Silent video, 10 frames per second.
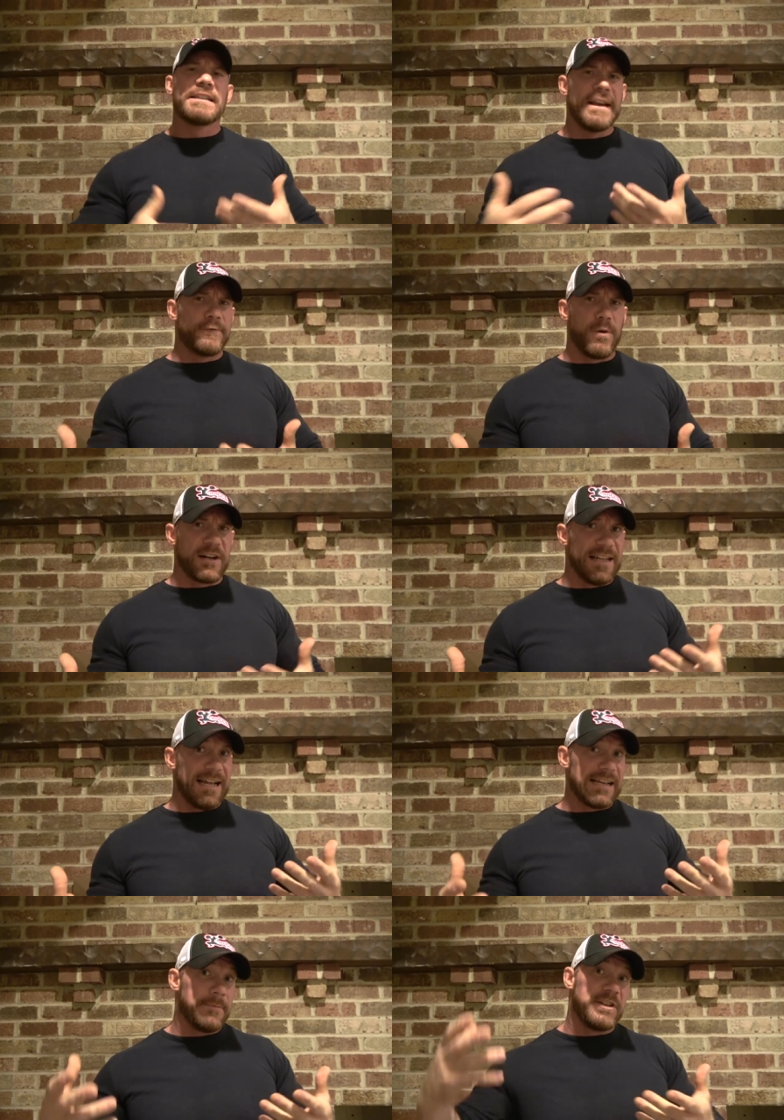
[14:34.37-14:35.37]
Shift work, a
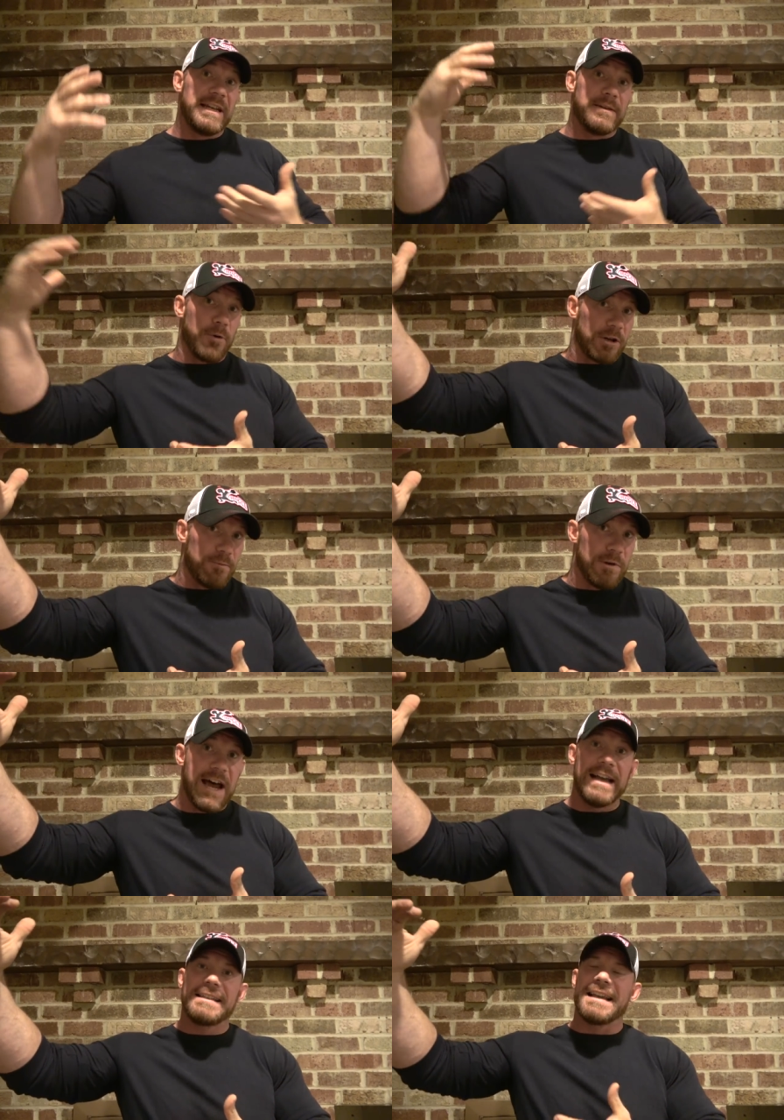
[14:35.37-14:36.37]
lot of times you need to work
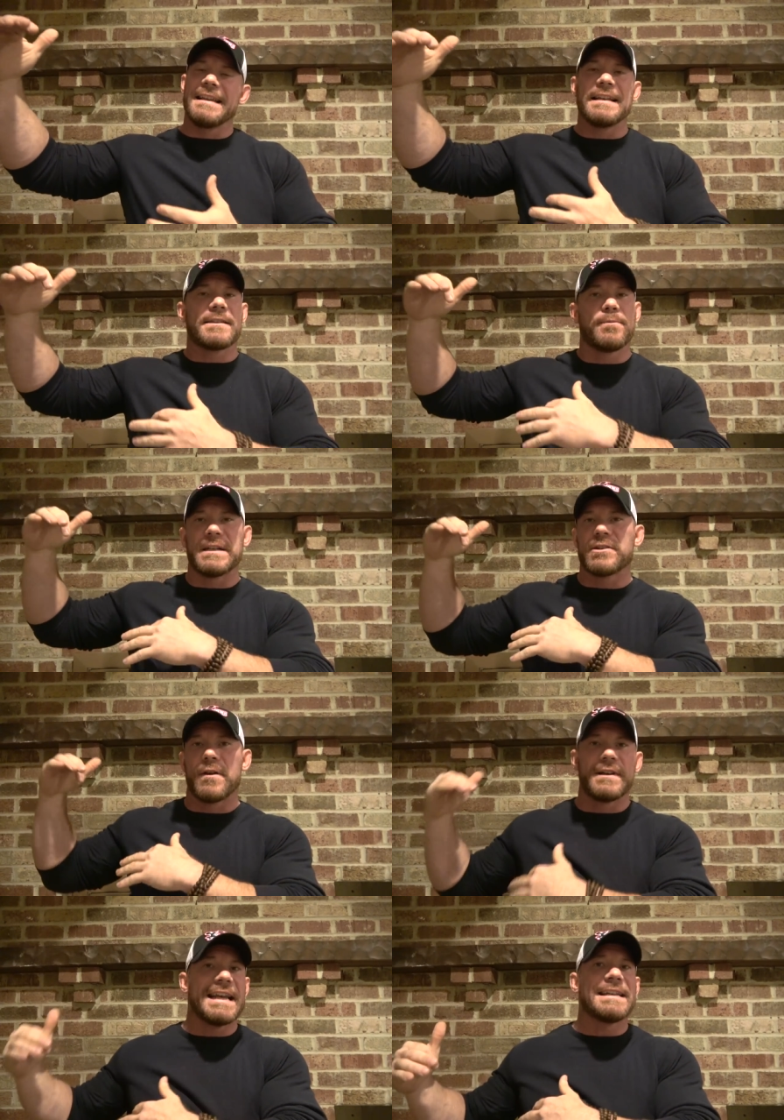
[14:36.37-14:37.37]
nights and then switches
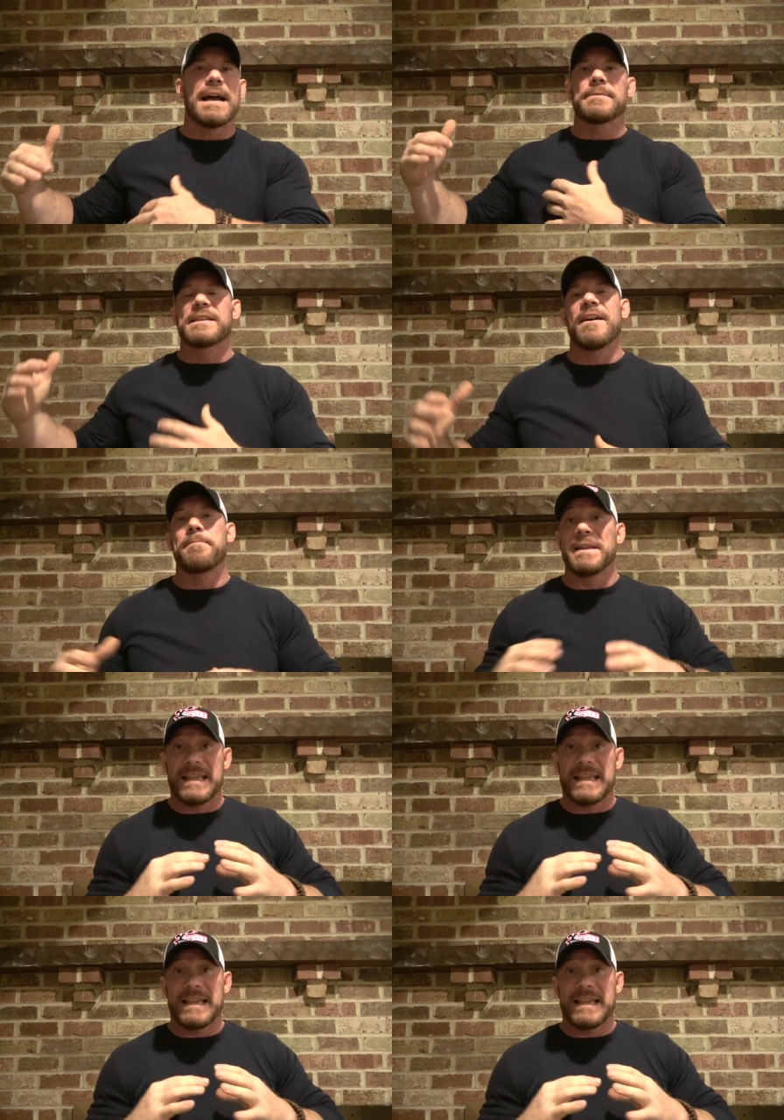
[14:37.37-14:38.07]
over daytime stuff.